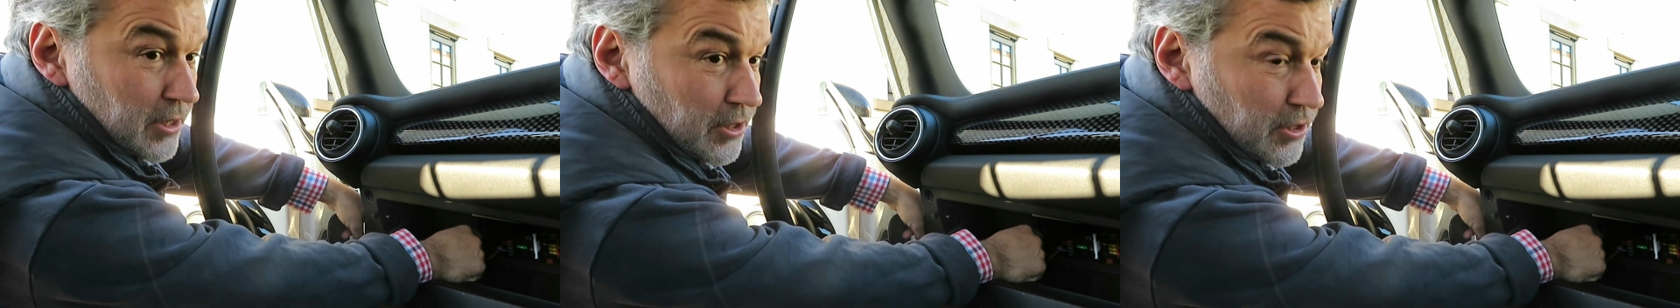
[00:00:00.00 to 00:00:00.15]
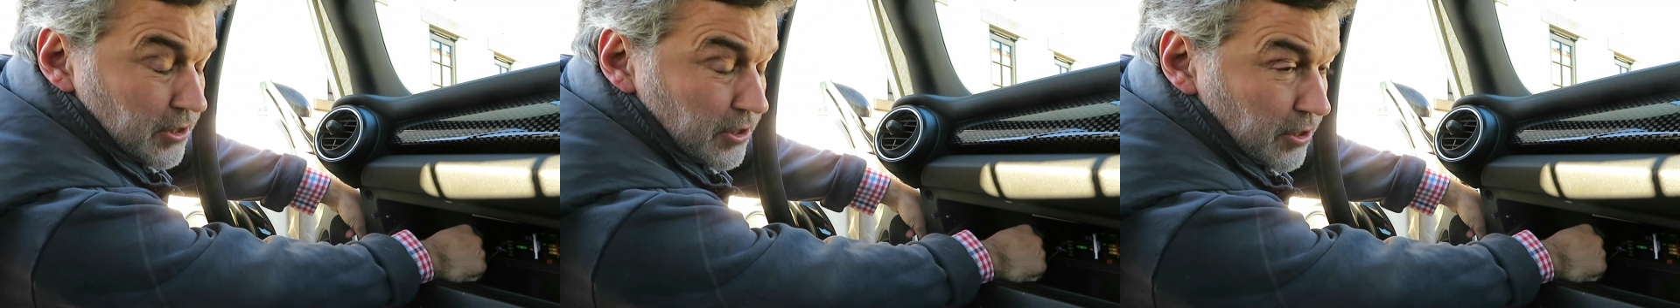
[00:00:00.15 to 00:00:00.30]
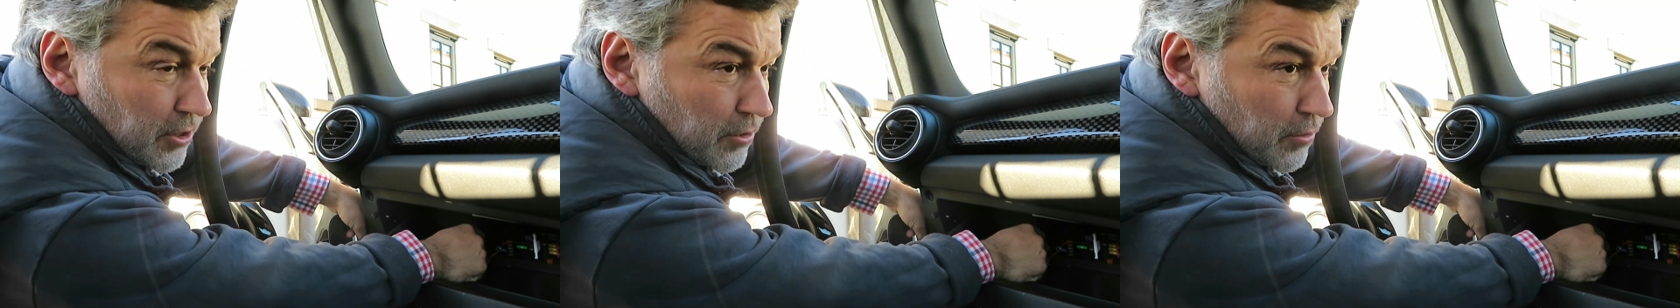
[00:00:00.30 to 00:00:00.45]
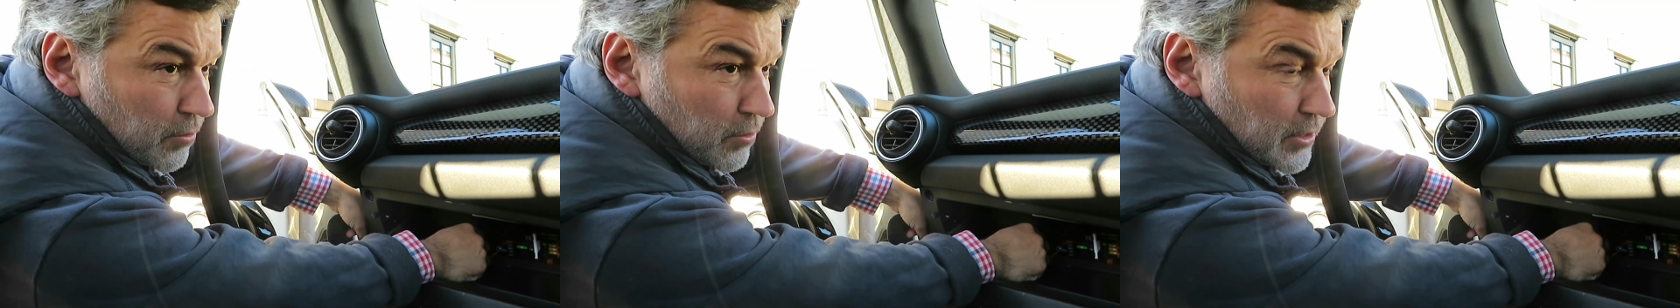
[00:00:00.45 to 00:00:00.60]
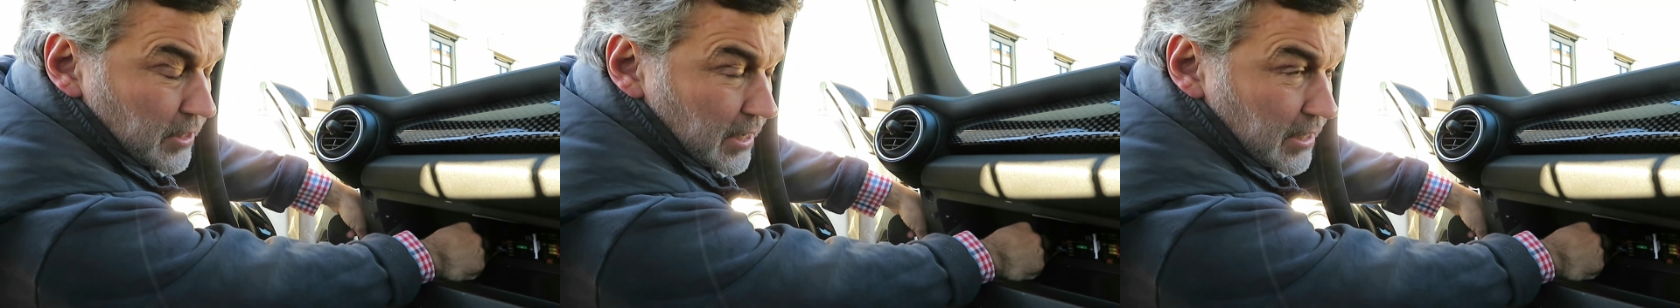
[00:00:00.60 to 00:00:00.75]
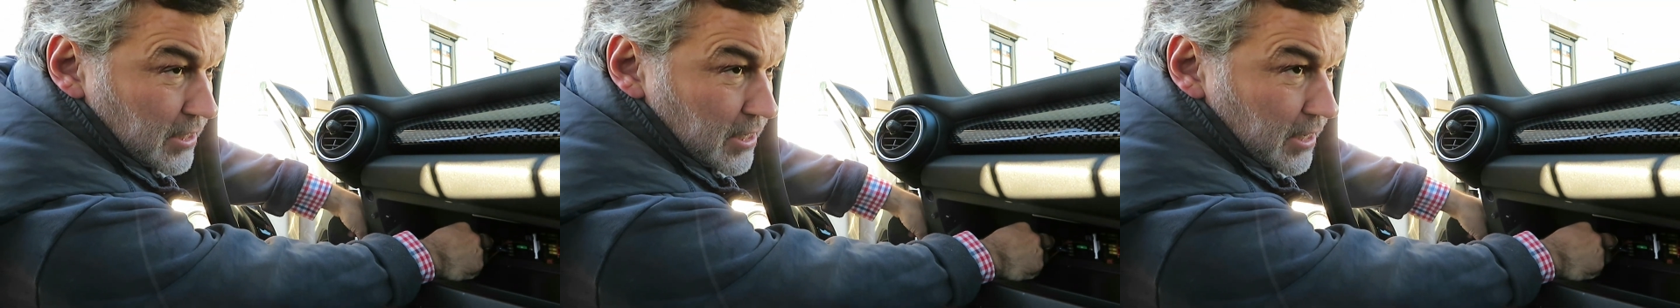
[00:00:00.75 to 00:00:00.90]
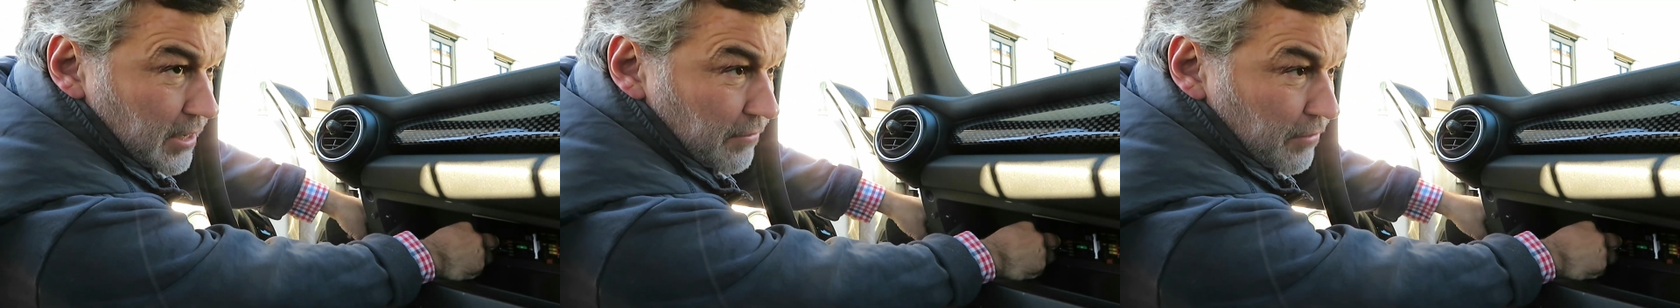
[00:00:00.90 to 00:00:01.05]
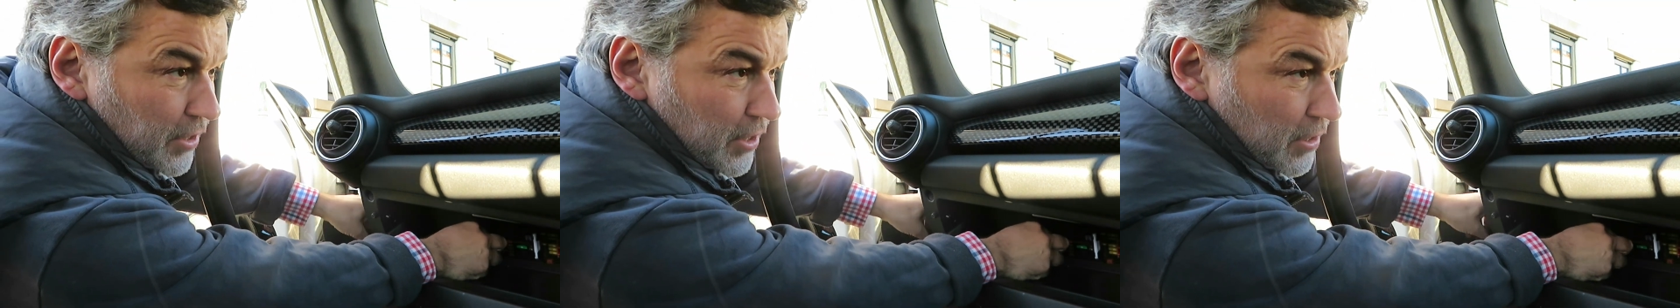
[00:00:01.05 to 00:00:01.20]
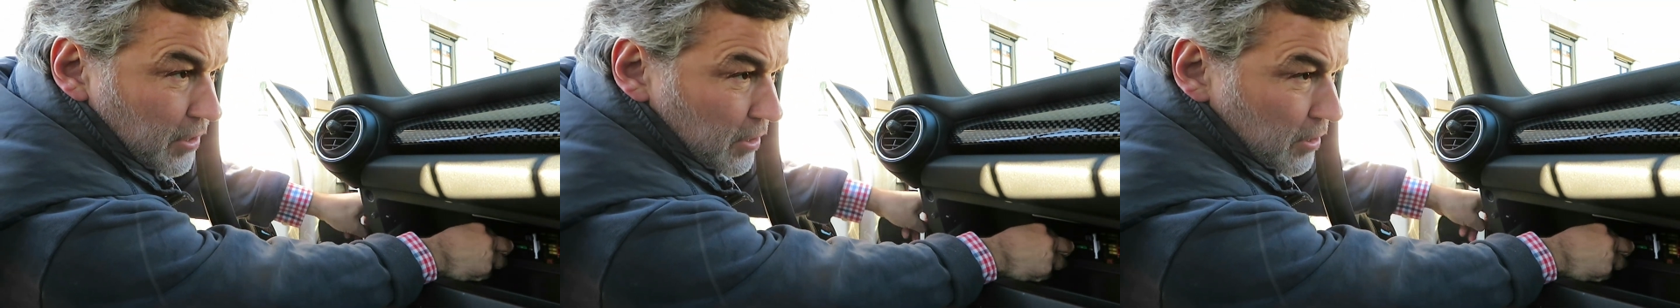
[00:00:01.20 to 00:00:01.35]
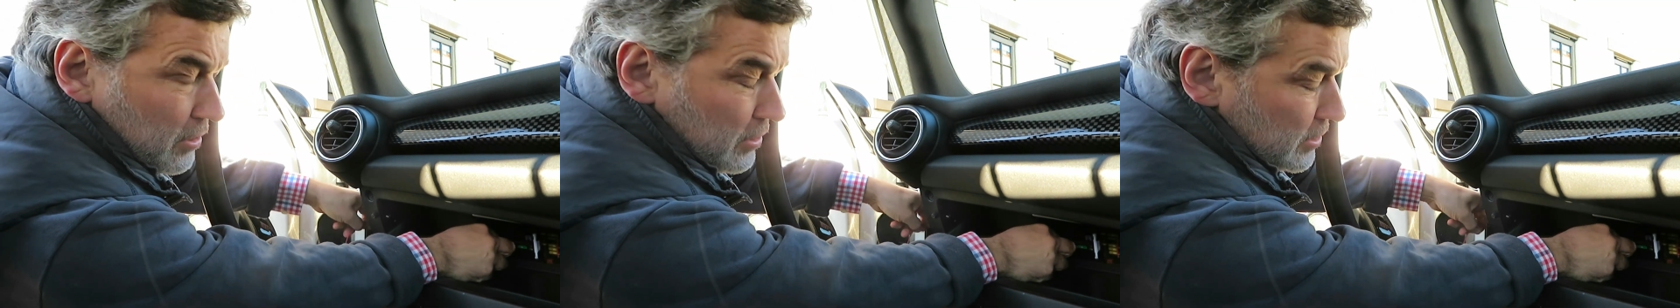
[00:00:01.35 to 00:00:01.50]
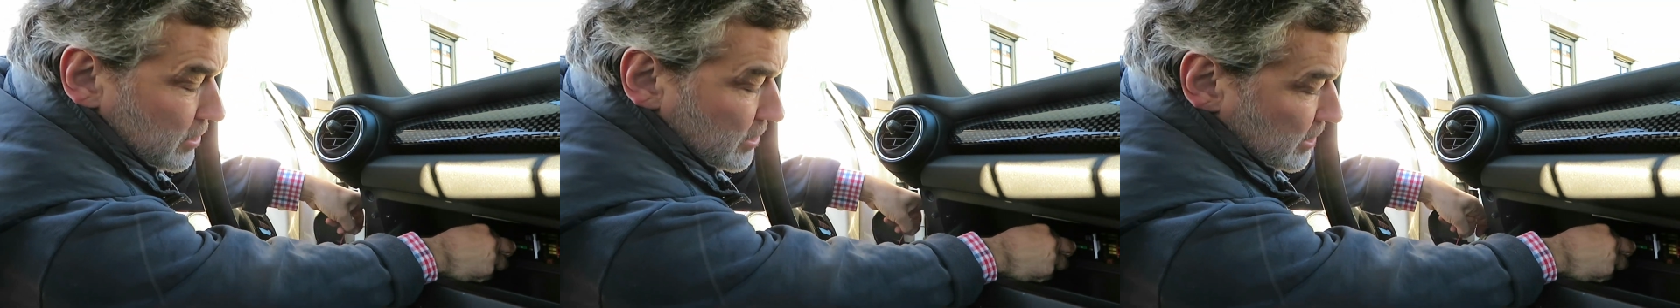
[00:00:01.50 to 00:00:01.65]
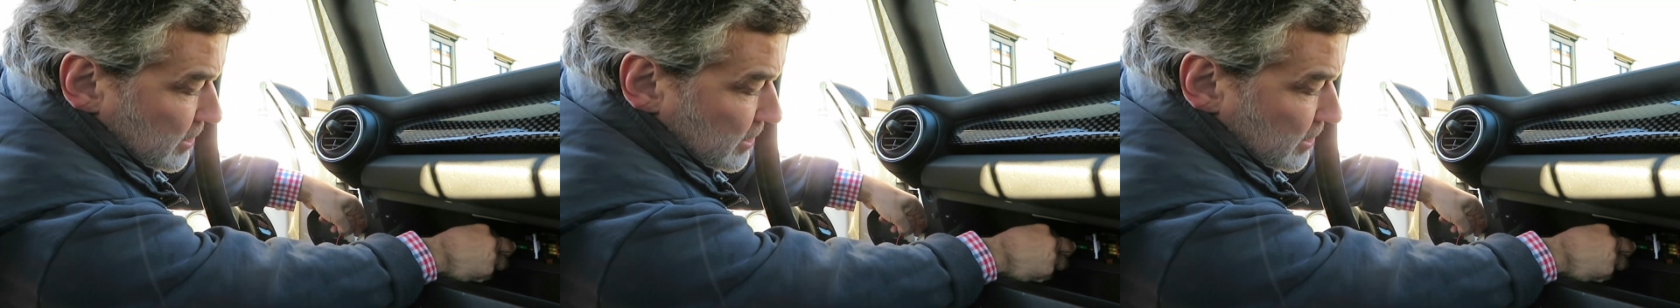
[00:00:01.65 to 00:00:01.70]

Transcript: just the thought actually, if you can't